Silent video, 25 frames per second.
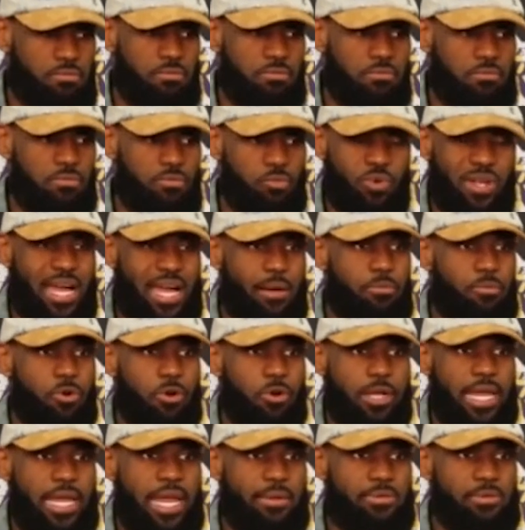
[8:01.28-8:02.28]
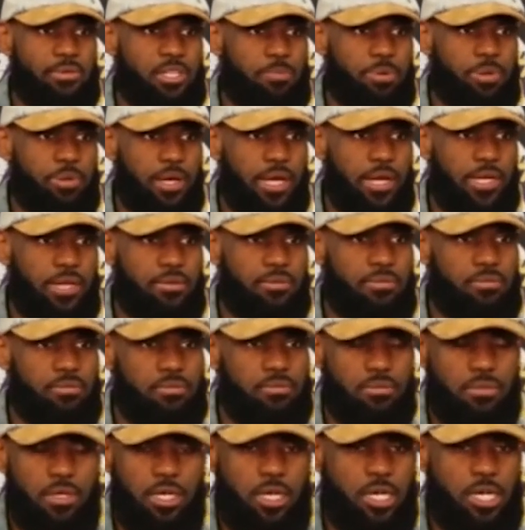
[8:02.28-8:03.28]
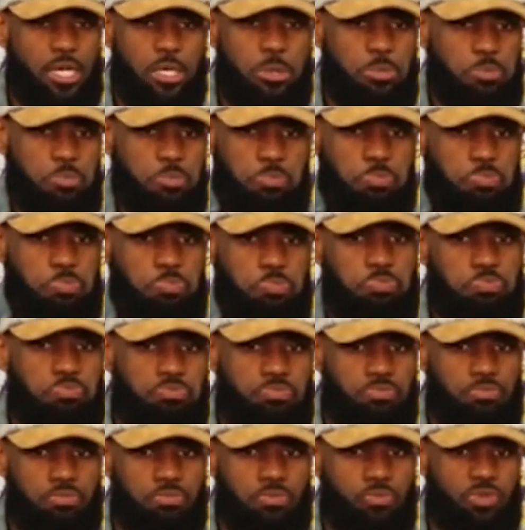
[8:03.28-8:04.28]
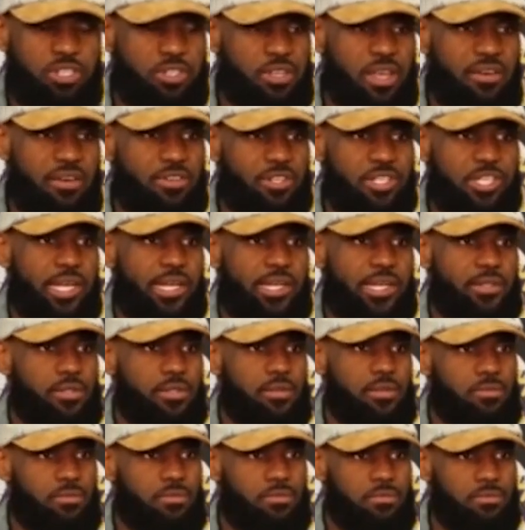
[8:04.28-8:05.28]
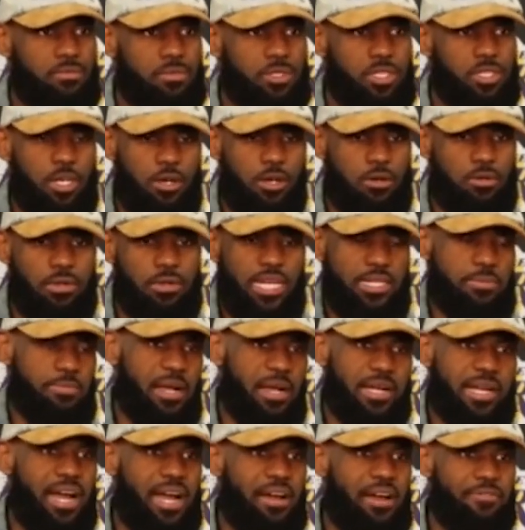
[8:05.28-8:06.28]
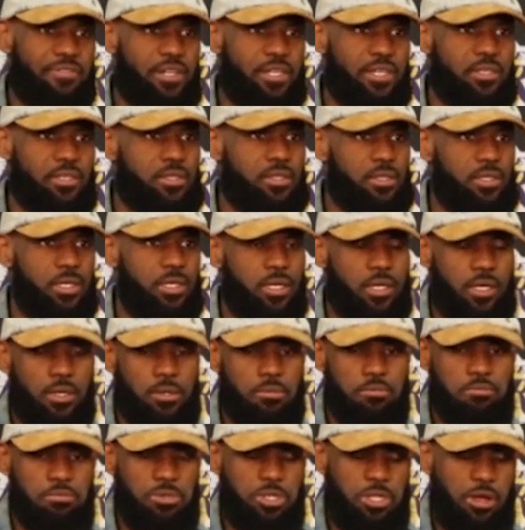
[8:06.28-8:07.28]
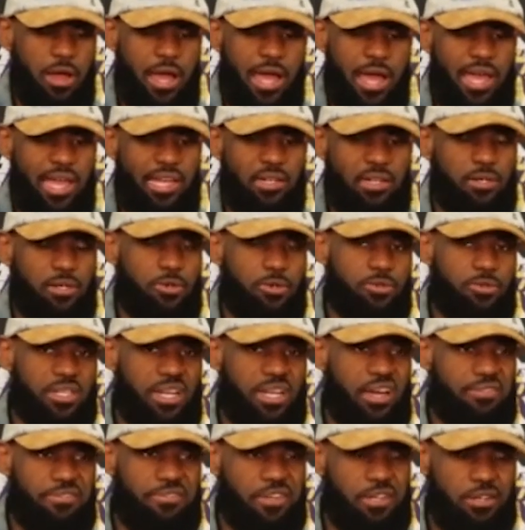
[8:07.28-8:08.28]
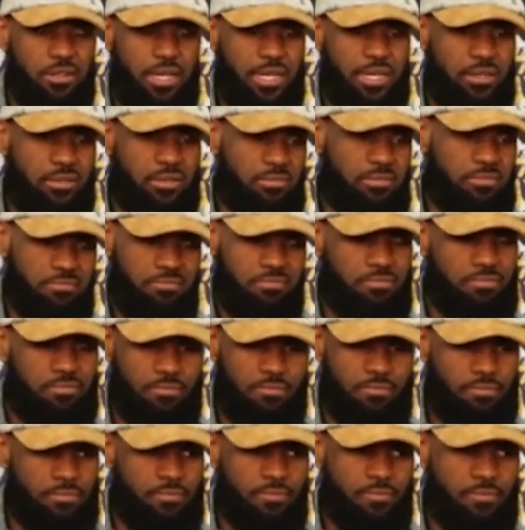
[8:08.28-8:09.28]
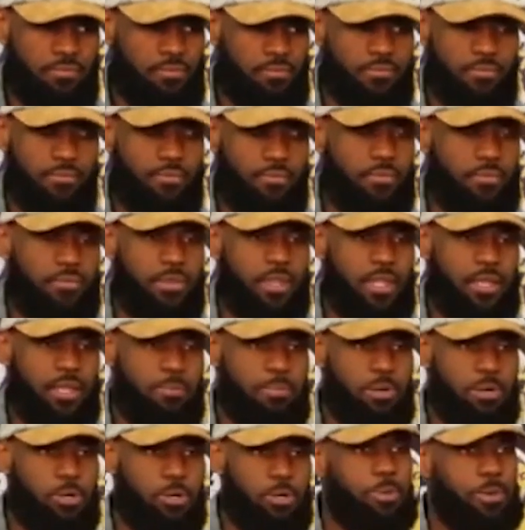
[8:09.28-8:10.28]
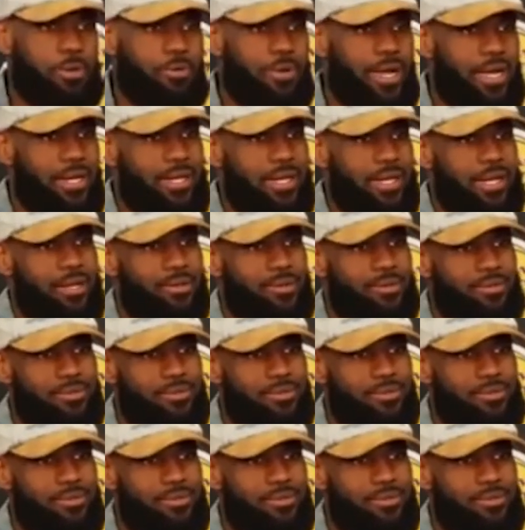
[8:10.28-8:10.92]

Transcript: we got more games to play, we still have a chance. So that's my confidence. You know, I hate losing. I feel like poop right now.